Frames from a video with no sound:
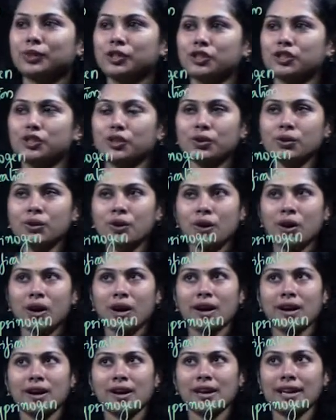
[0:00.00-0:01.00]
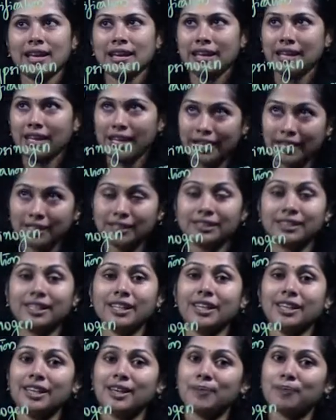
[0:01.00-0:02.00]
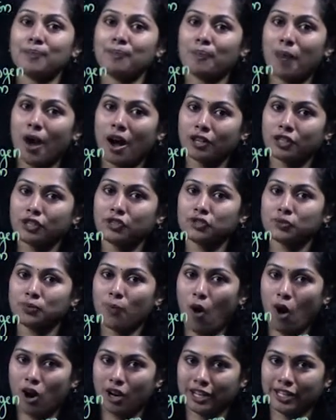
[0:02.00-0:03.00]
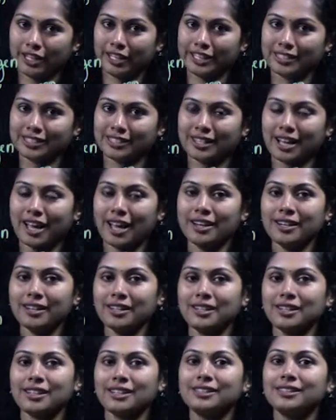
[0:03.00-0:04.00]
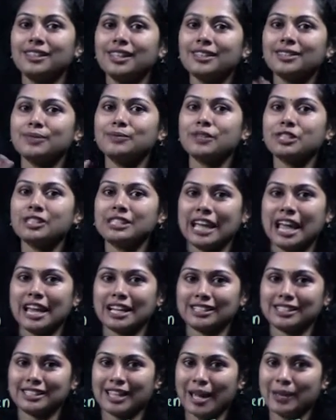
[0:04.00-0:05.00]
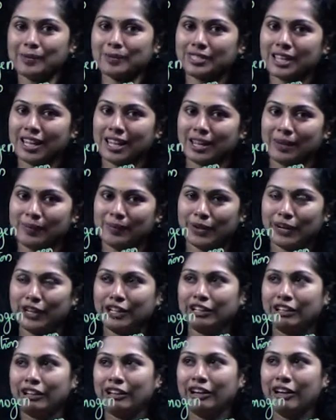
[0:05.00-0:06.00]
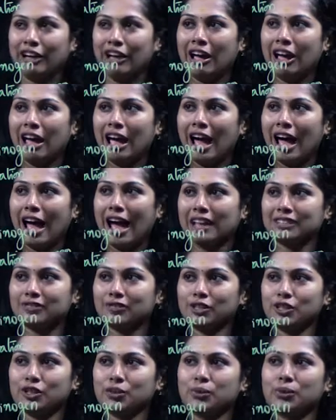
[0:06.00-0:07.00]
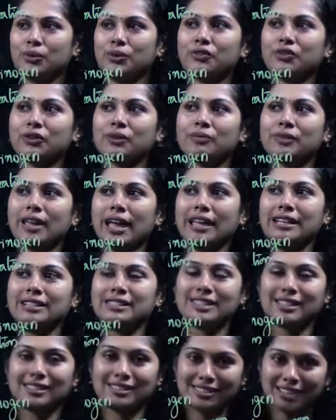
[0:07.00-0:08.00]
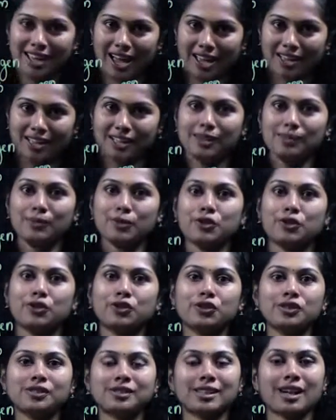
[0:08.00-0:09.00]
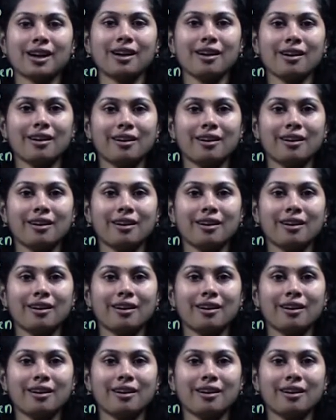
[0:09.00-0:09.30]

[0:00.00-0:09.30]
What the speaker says: So, in the part of small intestine, this much enzymes are liberated. As we know from the intestinal mucosa,